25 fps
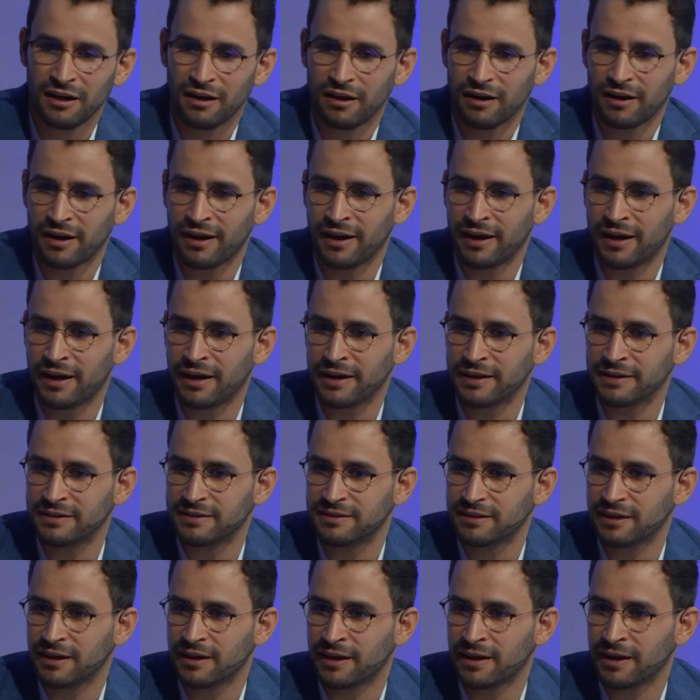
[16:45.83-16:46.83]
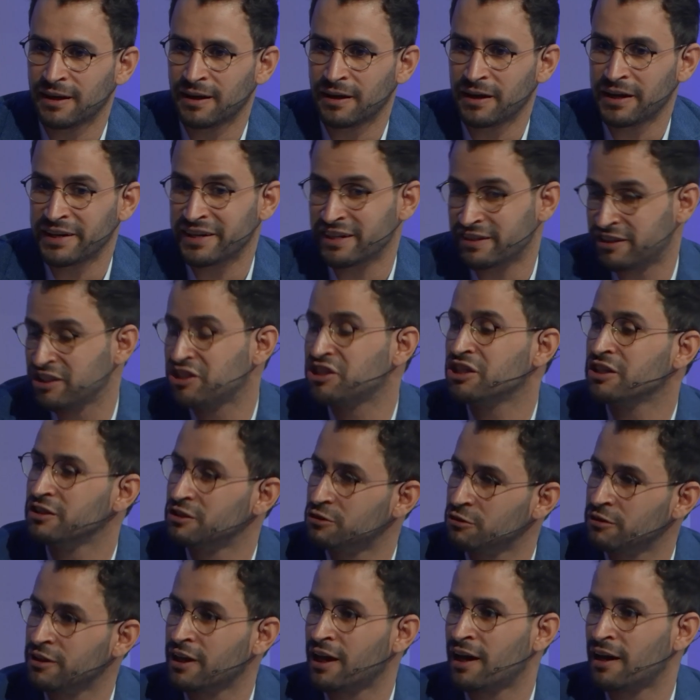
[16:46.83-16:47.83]
And in addition
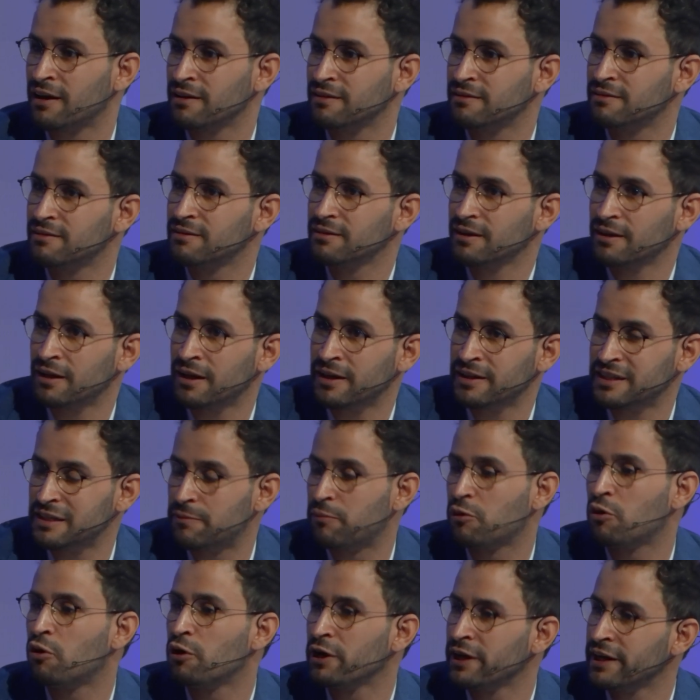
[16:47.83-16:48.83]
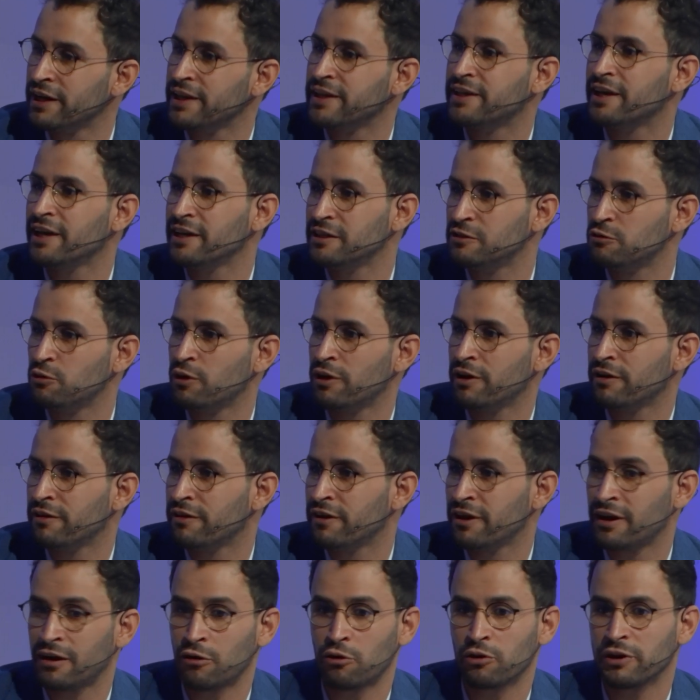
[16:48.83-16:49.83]
to that, deploying a gateway
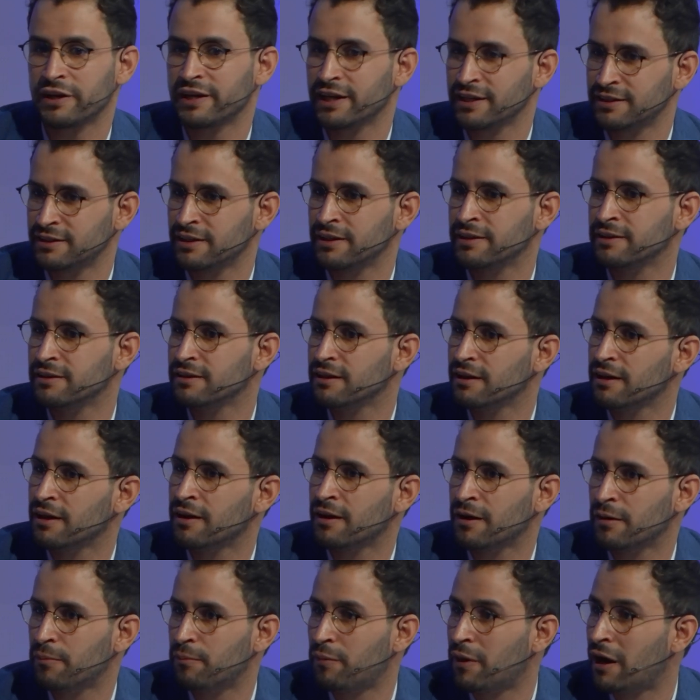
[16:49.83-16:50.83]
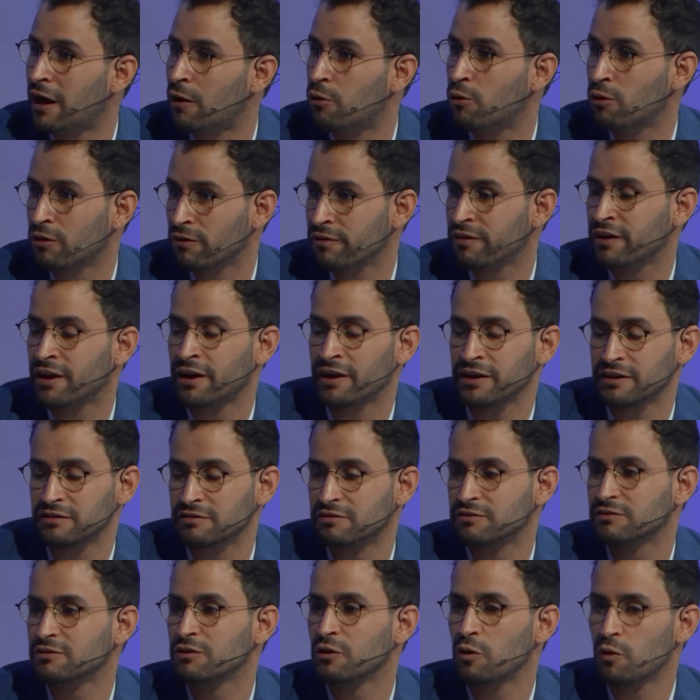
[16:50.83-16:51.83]
there or getting power there
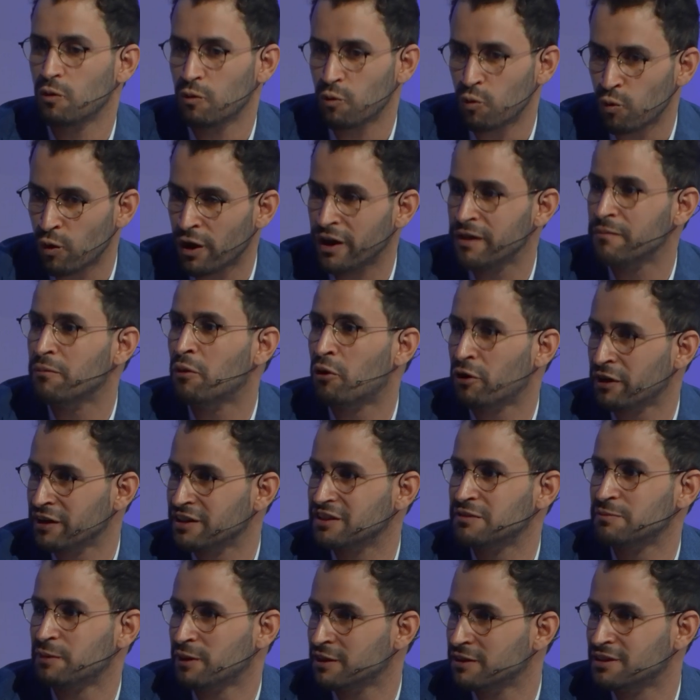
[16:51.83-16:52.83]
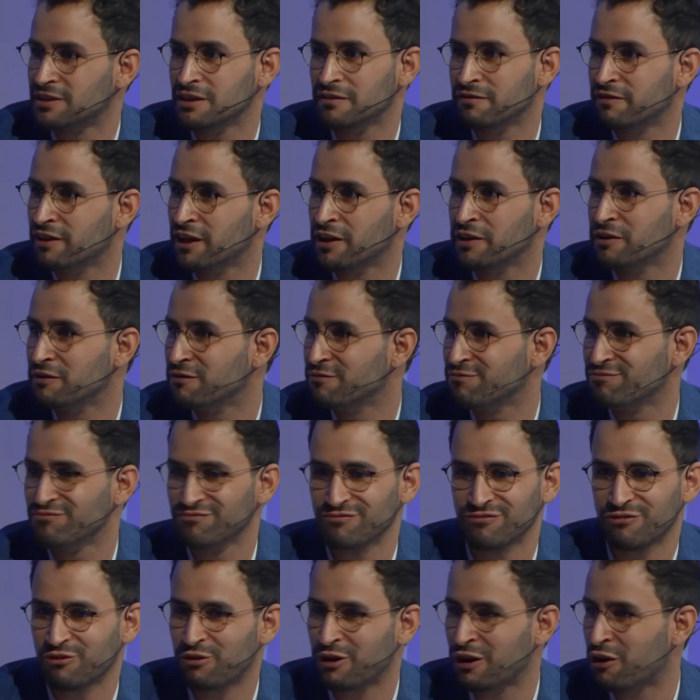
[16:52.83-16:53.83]
is way more expensive than,
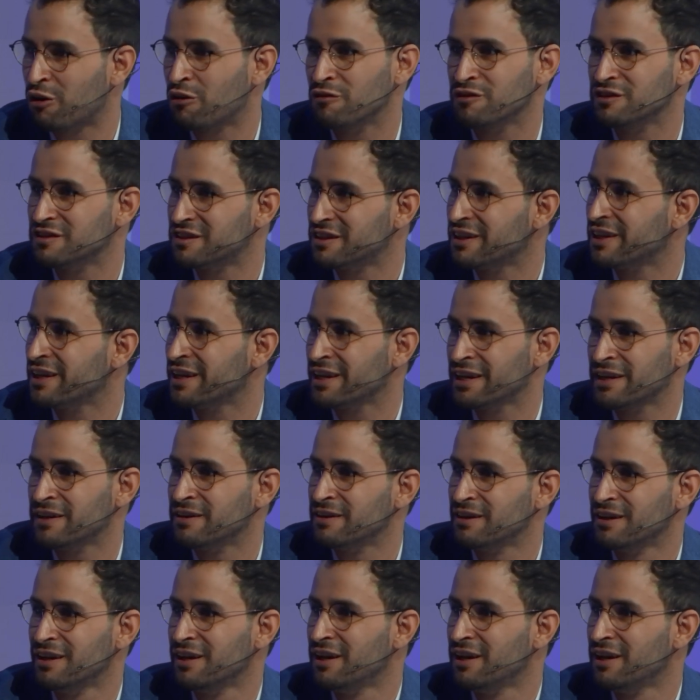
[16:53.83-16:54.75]
well, obviously in